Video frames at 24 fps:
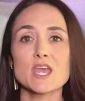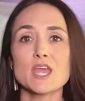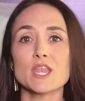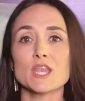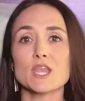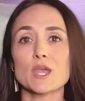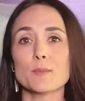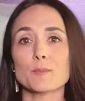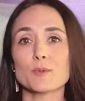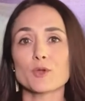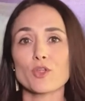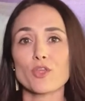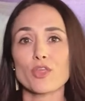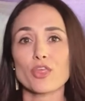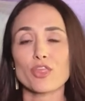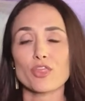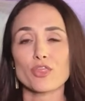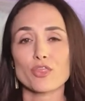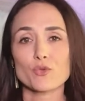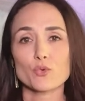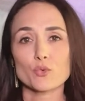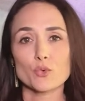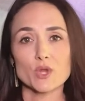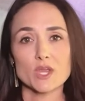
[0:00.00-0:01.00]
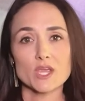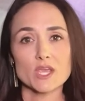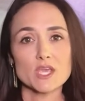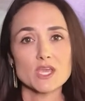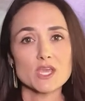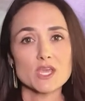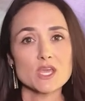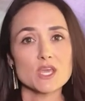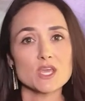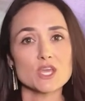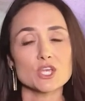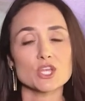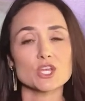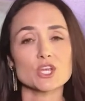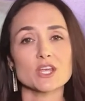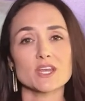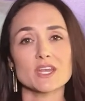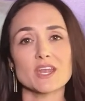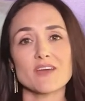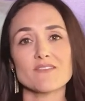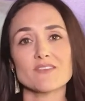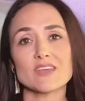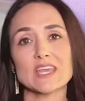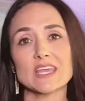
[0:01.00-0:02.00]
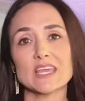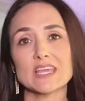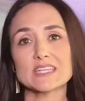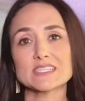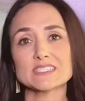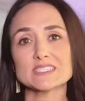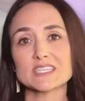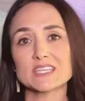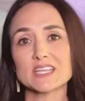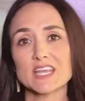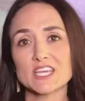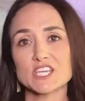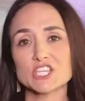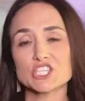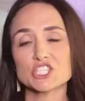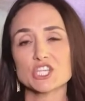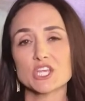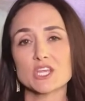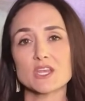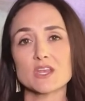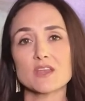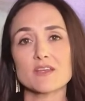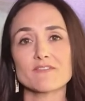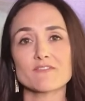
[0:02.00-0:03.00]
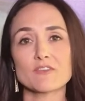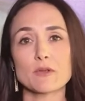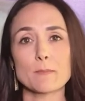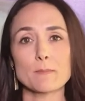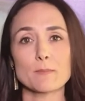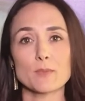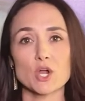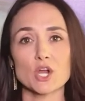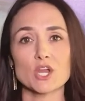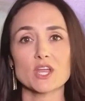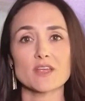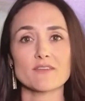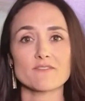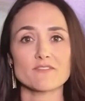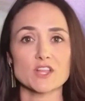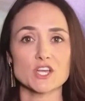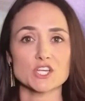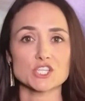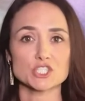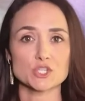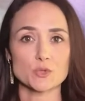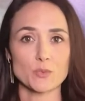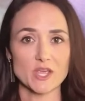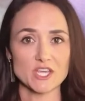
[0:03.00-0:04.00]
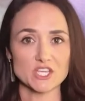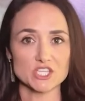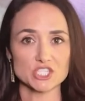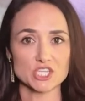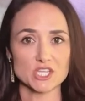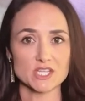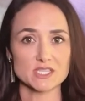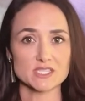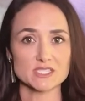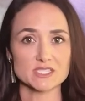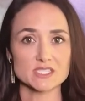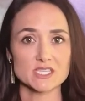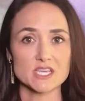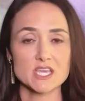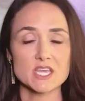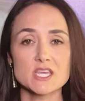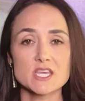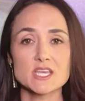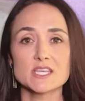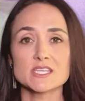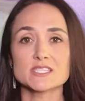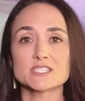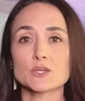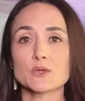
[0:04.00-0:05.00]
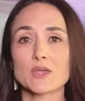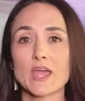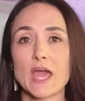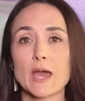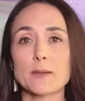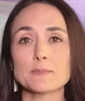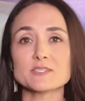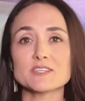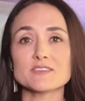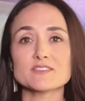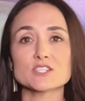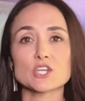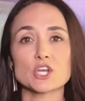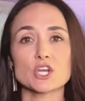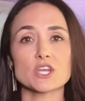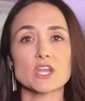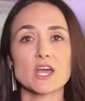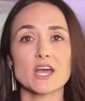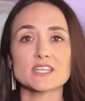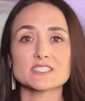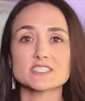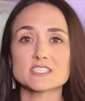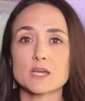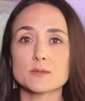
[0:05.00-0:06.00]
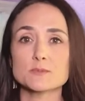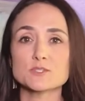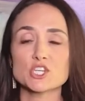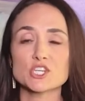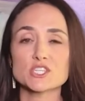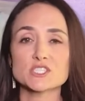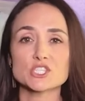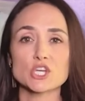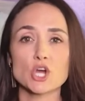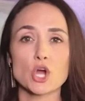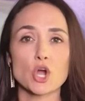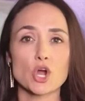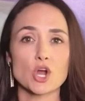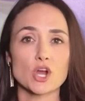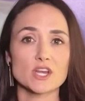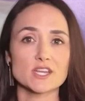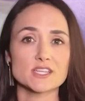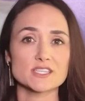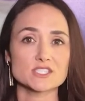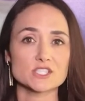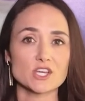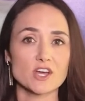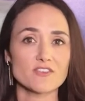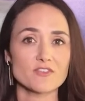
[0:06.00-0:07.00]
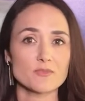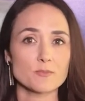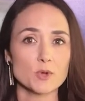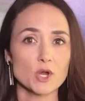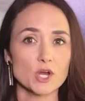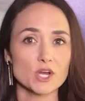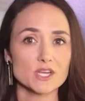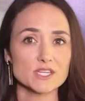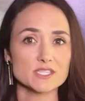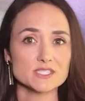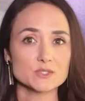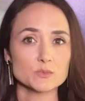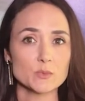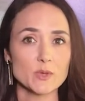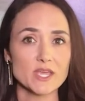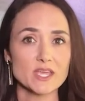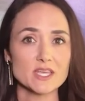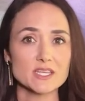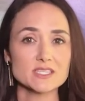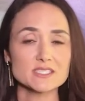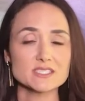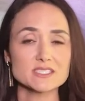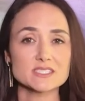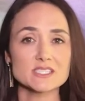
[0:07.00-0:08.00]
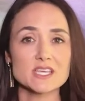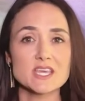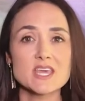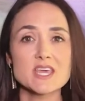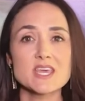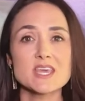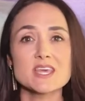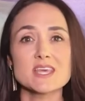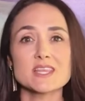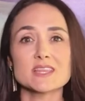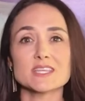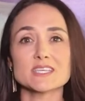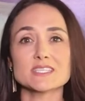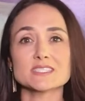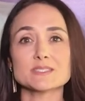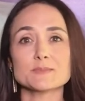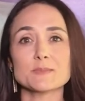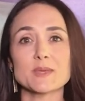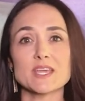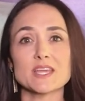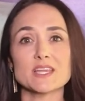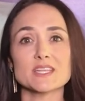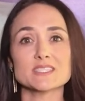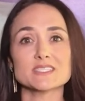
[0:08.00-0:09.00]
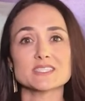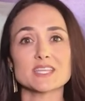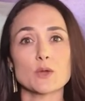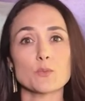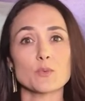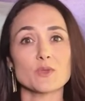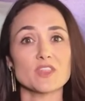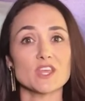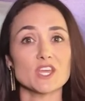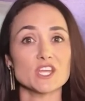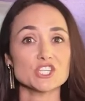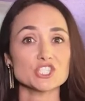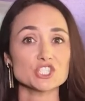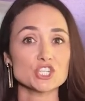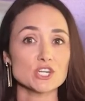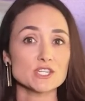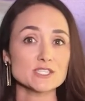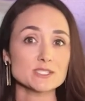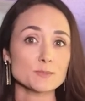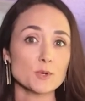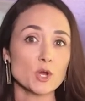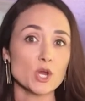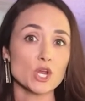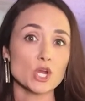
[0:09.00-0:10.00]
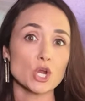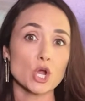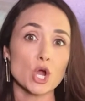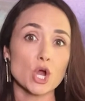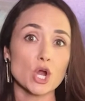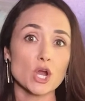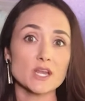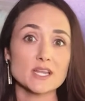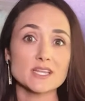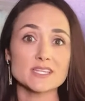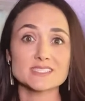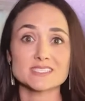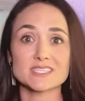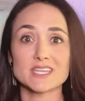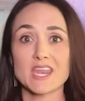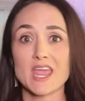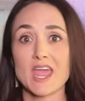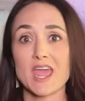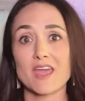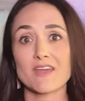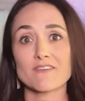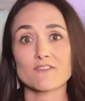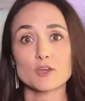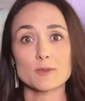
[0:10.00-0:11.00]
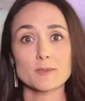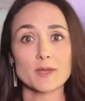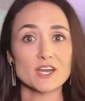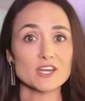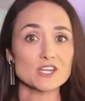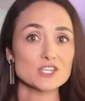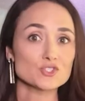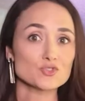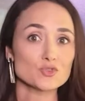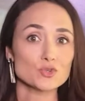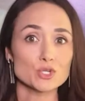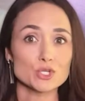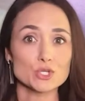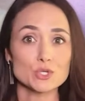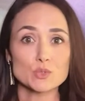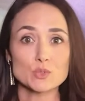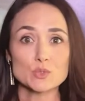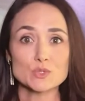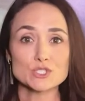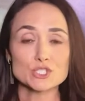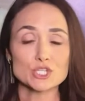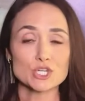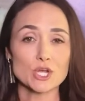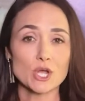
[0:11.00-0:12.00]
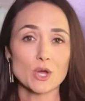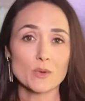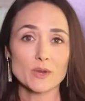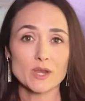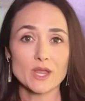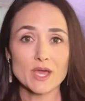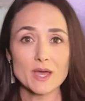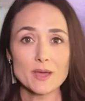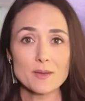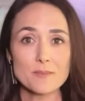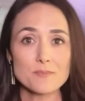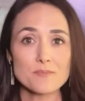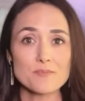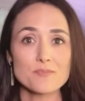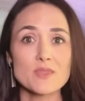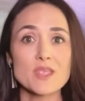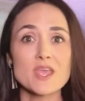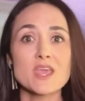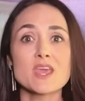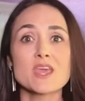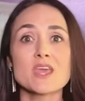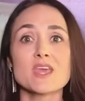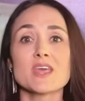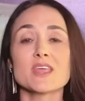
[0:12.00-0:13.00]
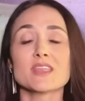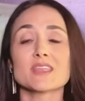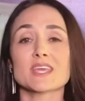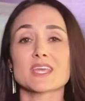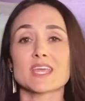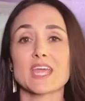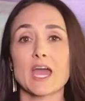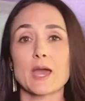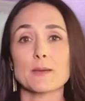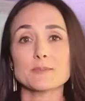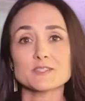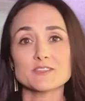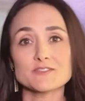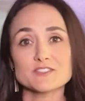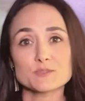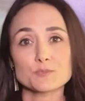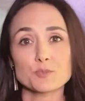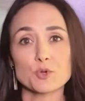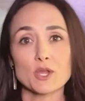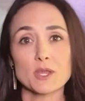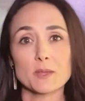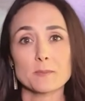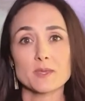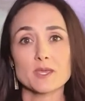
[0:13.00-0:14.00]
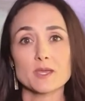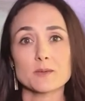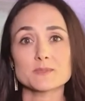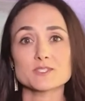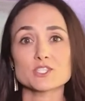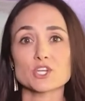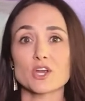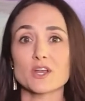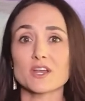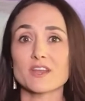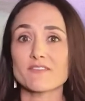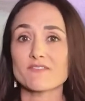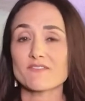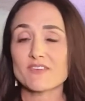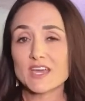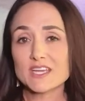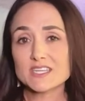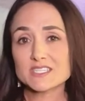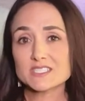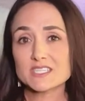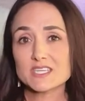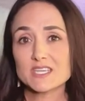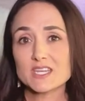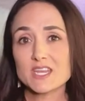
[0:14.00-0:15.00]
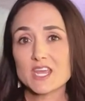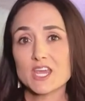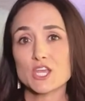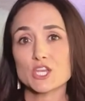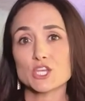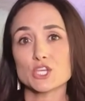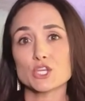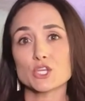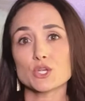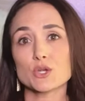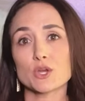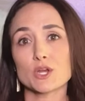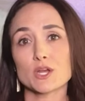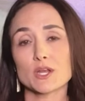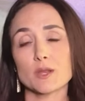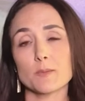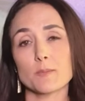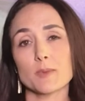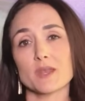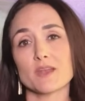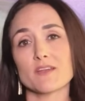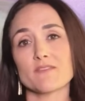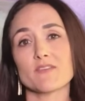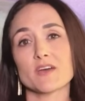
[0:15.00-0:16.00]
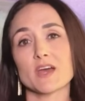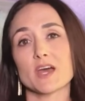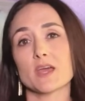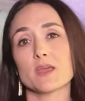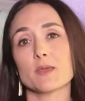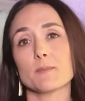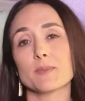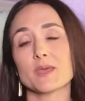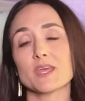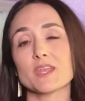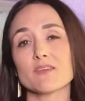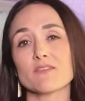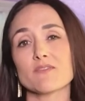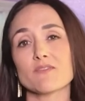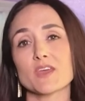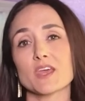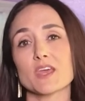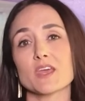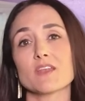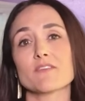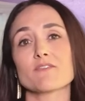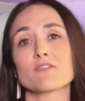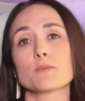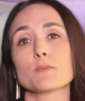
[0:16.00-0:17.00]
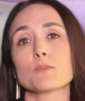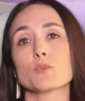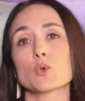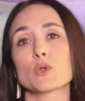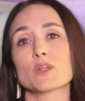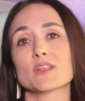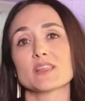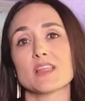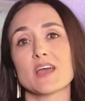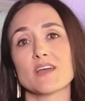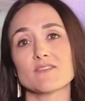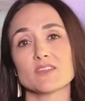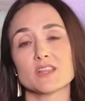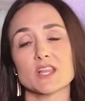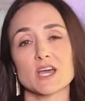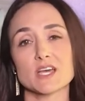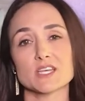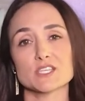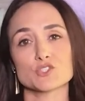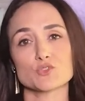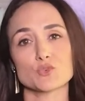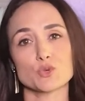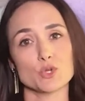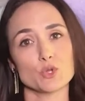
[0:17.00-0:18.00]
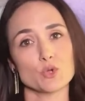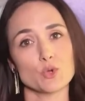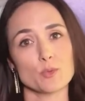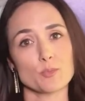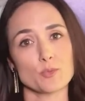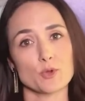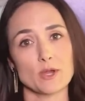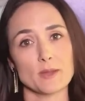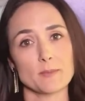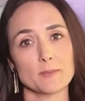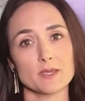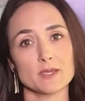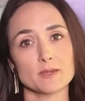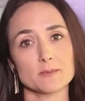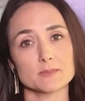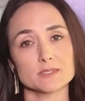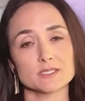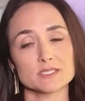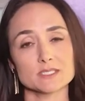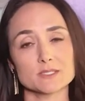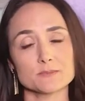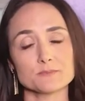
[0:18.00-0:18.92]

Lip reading: Number 3, you're gonna have insulation from market fluctuations. So captives are not subject to hard and soft market swings. This means that when the insurance market hardens and everybody's renewals are going up, the captive's premiums are unaffected and you're gonna benefit from more levelized renewal premiums.